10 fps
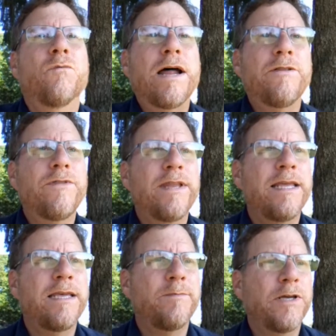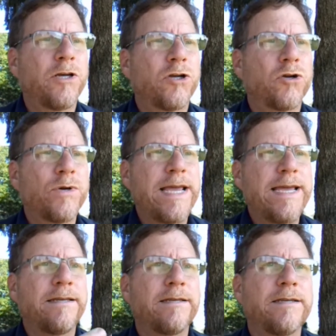Rather than him
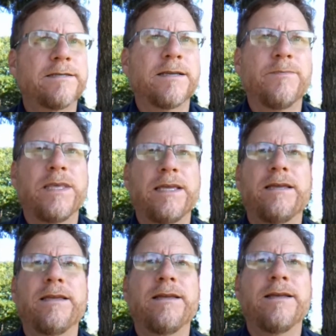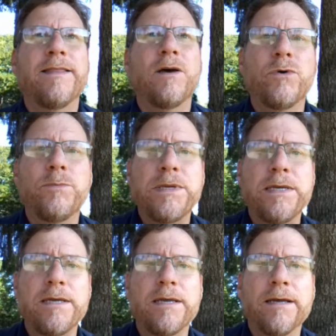create something that would
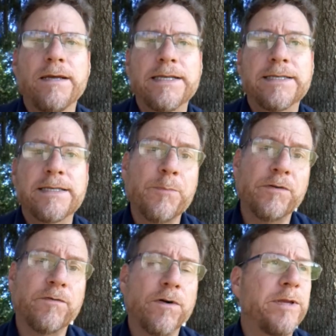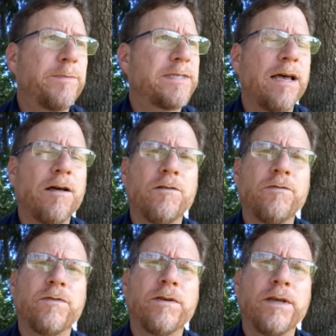be separate from
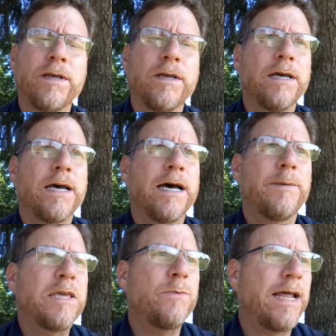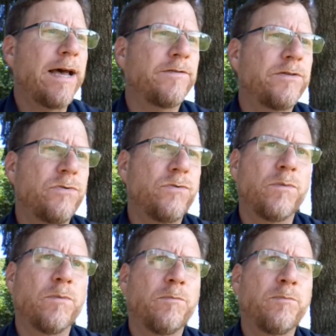himself, he would have to
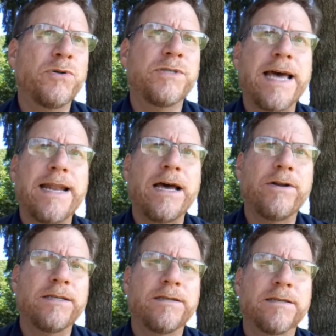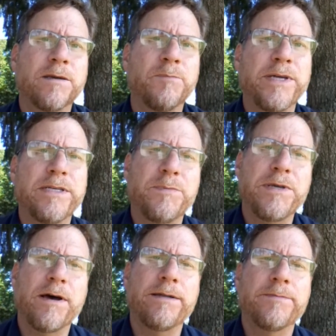push that out into some place
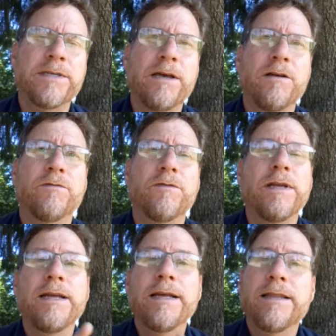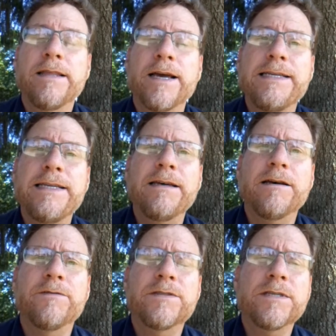beyond himself. The idea
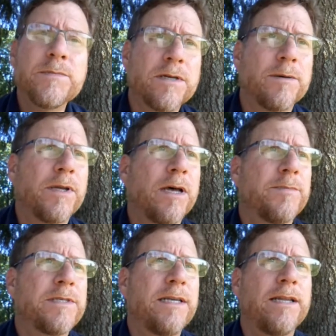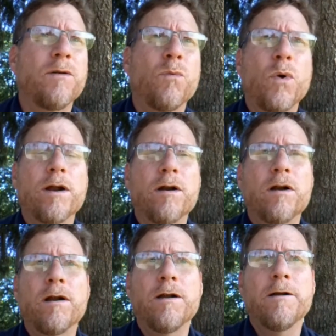of tzimtzum comes in
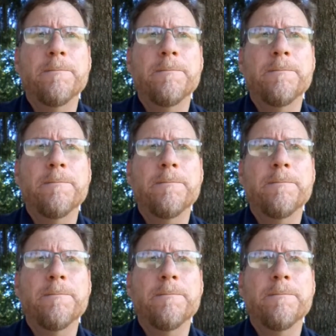where